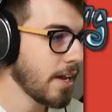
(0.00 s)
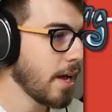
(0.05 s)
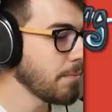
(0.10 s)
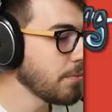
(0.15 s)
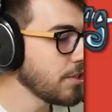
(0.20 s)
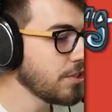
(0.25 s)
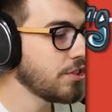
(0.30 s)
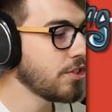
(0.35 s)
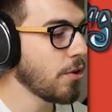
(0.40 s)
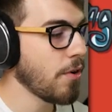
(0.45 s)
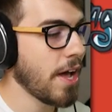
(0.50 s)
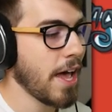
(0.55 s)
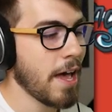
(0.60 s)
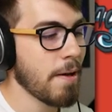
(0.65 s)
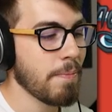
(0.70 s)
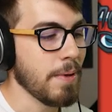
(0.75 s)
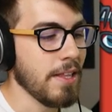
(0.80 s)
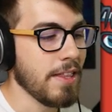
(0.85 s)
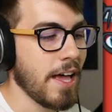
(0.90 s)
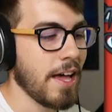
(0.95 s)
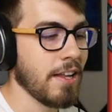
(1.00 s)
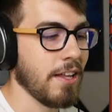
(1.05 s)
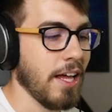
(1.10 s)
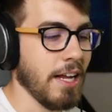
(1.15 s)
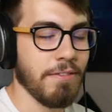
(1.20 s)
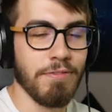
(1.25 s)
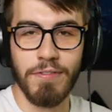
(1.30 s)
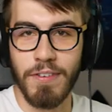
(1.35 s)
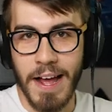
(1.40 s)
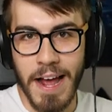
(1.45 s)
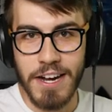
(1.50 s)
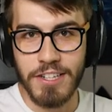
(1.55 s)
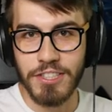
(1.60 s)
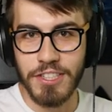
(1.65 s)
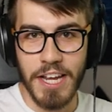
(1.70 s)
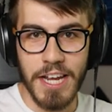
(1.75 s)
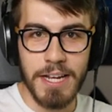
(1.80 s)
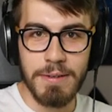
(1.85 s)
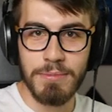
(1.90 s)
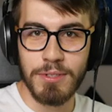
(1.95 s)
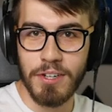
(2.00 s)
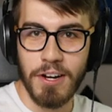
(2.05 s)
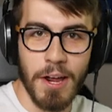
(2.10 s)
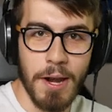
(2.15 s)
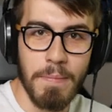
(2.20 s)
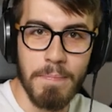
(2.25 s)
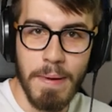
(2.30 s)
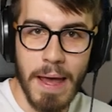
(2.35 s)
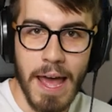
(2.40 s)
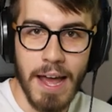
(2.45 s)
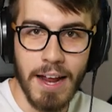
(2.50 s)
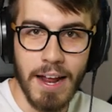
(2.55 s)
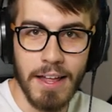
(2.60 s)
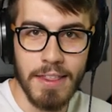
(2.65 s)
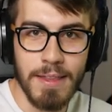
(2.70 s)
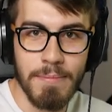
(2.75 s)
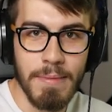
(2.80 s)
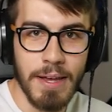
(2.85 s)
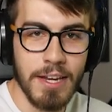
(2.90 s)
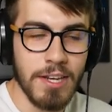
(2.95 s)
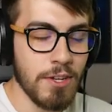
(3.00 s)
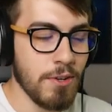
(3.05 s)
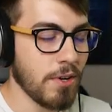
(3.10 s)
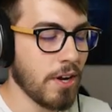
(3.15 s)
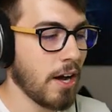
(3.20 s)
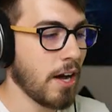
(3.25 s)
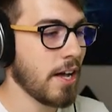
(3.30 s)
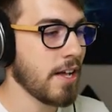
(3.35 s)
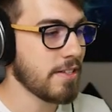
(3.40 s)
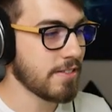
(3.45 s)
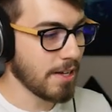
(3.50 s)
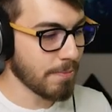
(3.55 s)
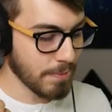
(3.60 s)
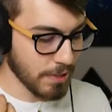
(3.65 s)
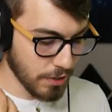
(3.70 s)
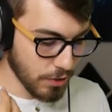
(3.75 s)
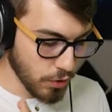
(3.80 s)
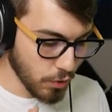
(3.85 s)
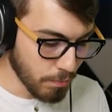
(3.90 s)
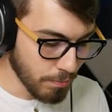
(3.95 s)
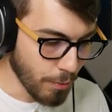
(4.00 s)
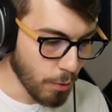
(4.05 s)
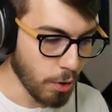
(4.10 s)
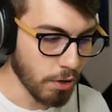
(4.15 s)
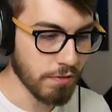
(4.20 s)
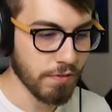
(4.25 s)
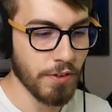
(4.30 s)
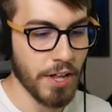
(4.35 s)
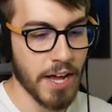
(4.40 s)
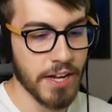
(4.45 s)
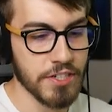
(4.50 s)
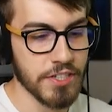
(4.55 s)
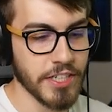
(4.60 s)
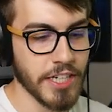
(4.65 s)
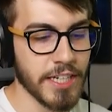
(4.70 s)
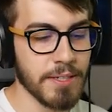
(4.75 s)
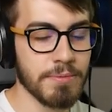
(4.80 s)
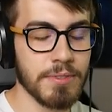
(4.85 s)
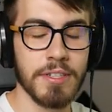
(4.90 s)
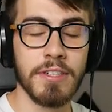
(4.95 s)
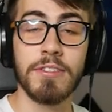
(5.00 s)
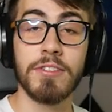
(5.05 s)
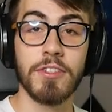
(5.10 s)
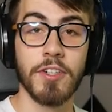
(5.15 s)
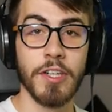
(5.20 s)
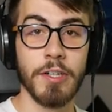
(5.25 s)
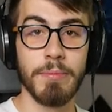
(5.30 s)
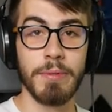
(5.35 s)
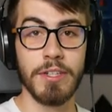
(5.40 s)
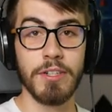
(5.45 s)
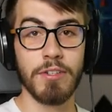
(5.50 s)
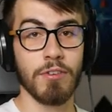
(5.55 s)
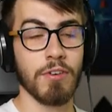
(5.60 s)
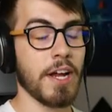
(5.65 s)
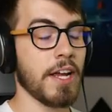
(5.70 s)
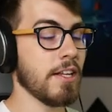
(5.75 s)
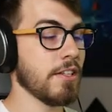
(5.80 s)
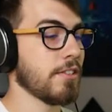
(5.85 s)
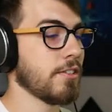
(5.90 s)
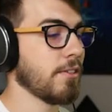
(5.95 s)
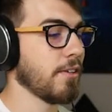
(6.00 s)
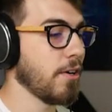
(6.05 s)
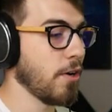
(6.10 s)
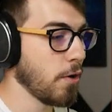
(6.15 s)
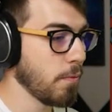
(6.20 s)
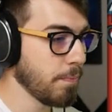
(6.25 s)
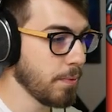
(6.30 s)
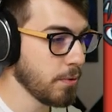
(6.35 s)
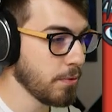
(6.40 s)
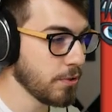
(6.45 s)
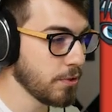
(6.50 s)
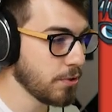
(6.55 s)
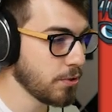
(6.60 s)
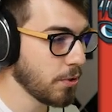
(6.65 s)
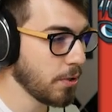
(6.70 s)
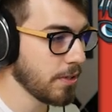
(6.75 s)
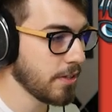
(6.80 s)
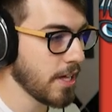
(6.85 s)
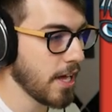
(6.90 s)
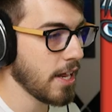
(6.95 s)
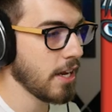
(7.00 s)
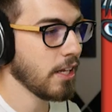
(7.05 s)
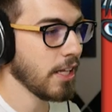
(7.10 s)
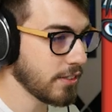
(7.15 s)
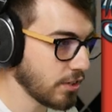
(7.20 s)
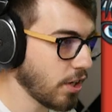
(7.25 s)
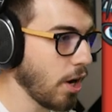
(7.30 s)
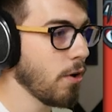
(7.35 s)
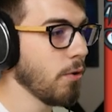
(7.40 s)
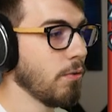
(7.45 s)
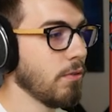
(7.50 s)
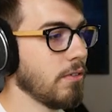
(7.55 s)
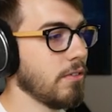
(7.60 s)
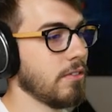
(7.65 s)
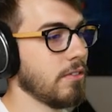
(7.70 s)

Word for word: I'm just so happy that like flash games are kind of back on the menu, guys. I'm going to do more flash games and it's going to be great. So I hope you enjoyed that. Let's go.